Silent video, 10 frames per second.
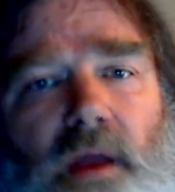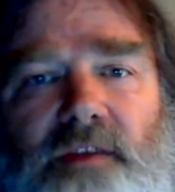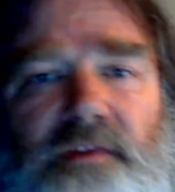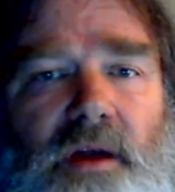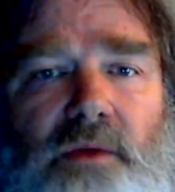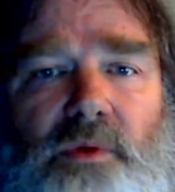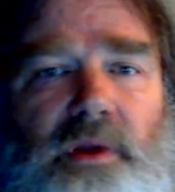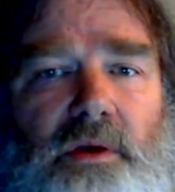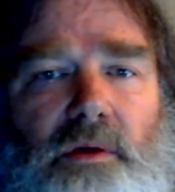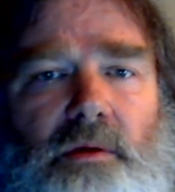It's not
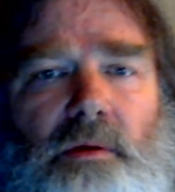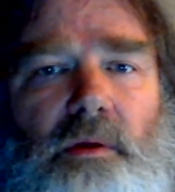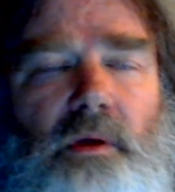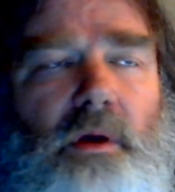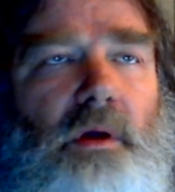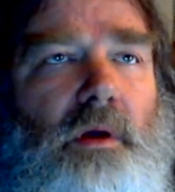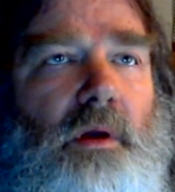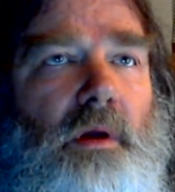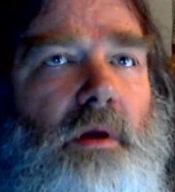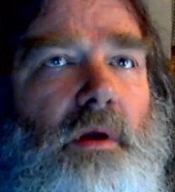real.
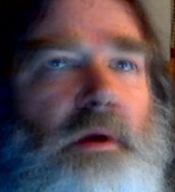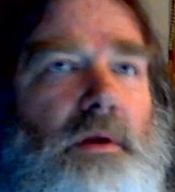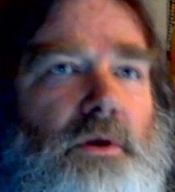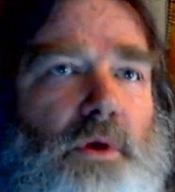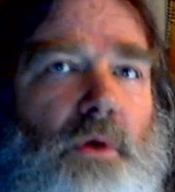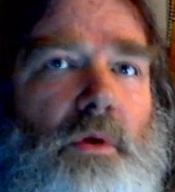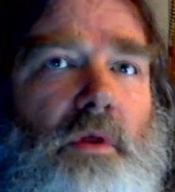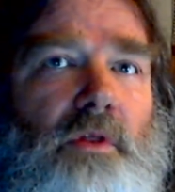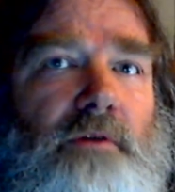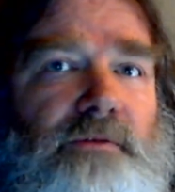You know,
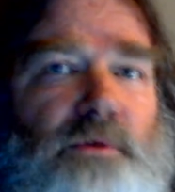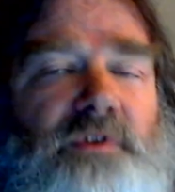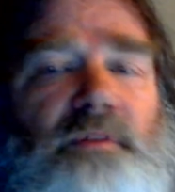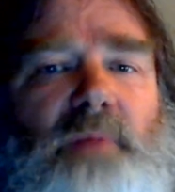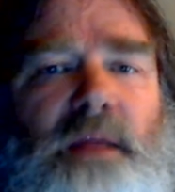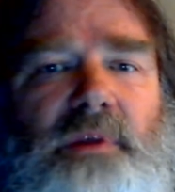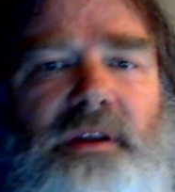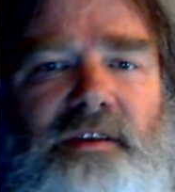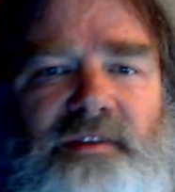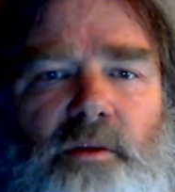the First
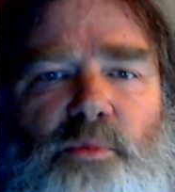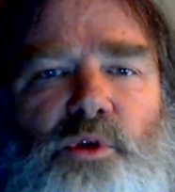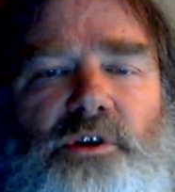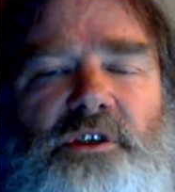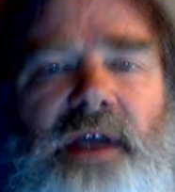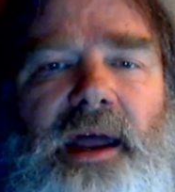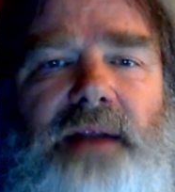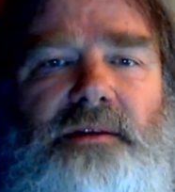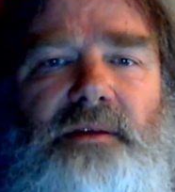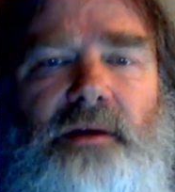Amendment is to
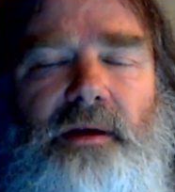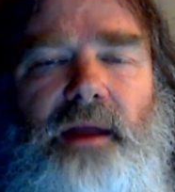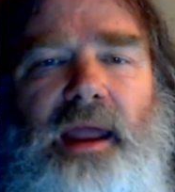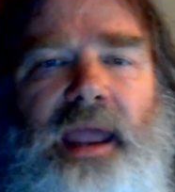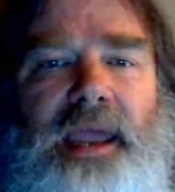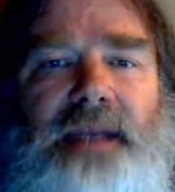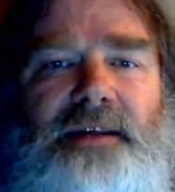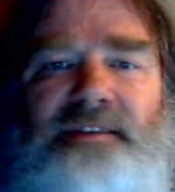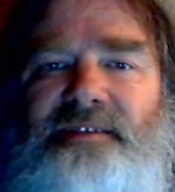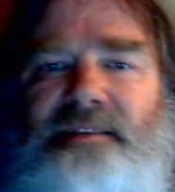protect
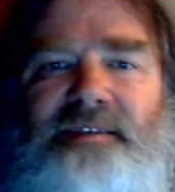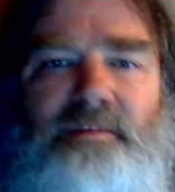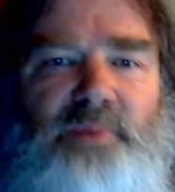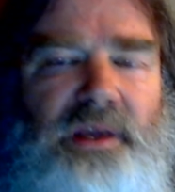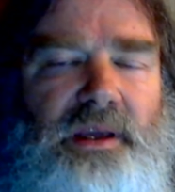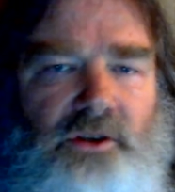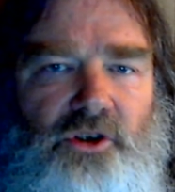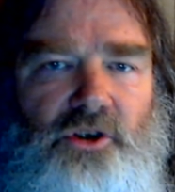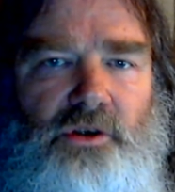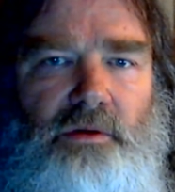heinous
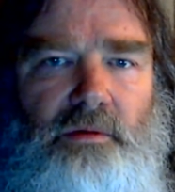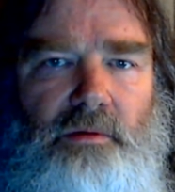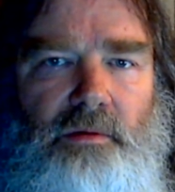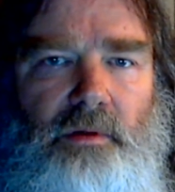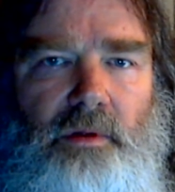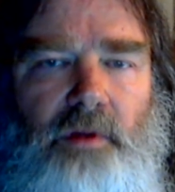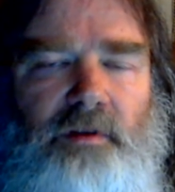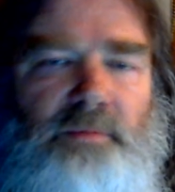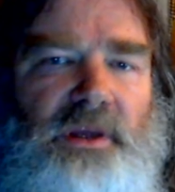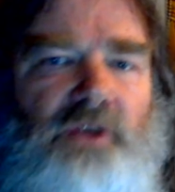speech.
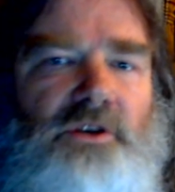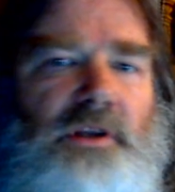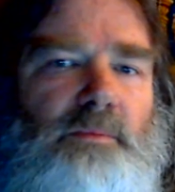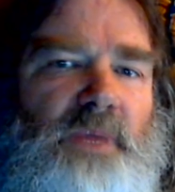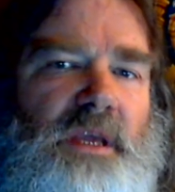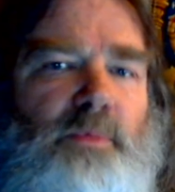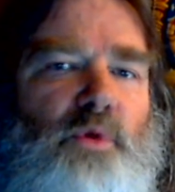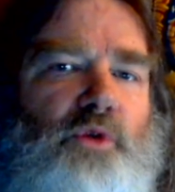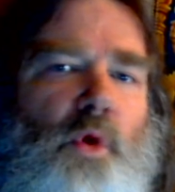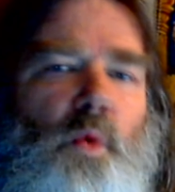Speech that
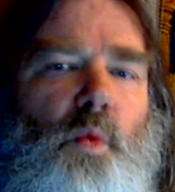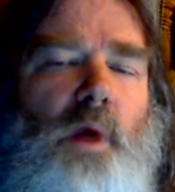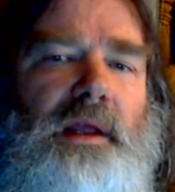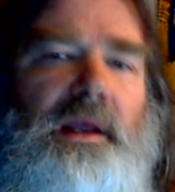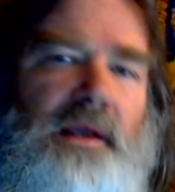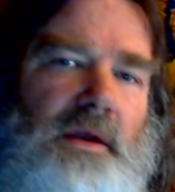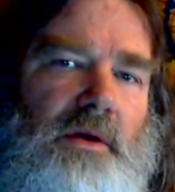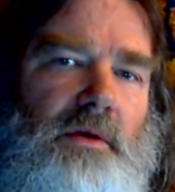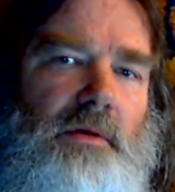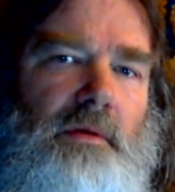people don't want to
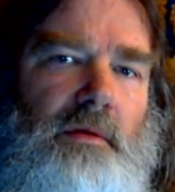hear.